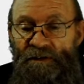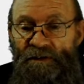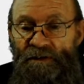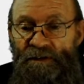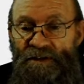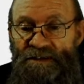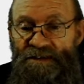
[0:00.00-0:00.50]

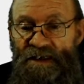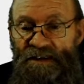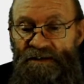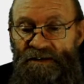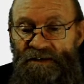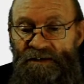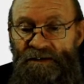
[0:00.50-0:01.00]
the
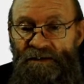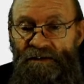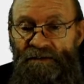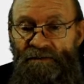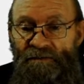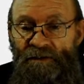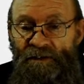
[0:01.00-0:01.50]
set,
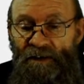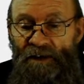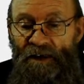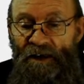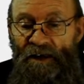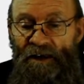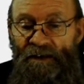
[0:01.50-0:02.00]

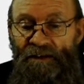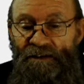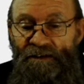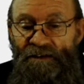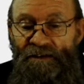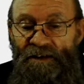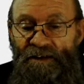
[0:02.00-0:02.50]

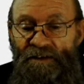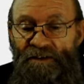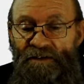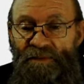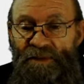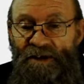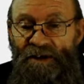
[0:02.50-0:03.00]
and then
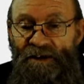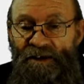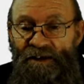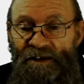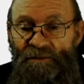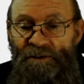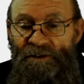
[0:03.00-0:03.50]
the B
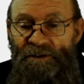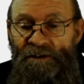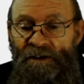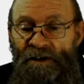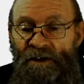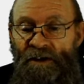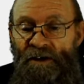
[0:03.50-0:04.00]
enable,
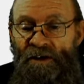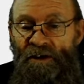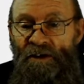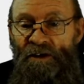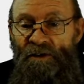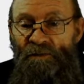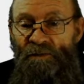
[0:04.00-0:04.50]

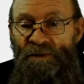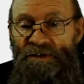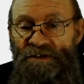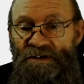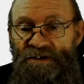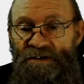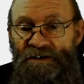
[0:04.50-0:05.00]
which
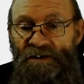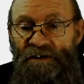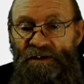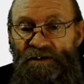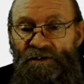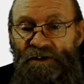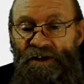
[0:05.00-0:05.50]
is
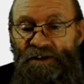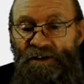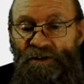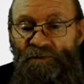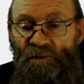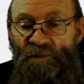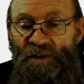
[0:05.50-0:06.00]

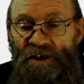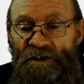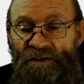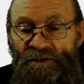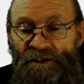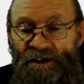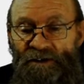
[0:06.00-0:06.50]
connected from there
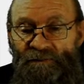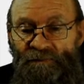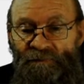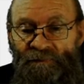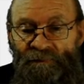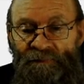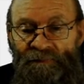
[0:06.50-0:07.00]
to here.
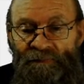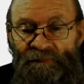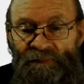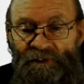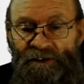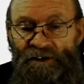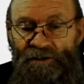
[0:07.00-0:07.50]

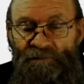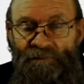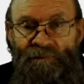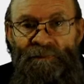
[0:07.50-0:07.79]
Okay.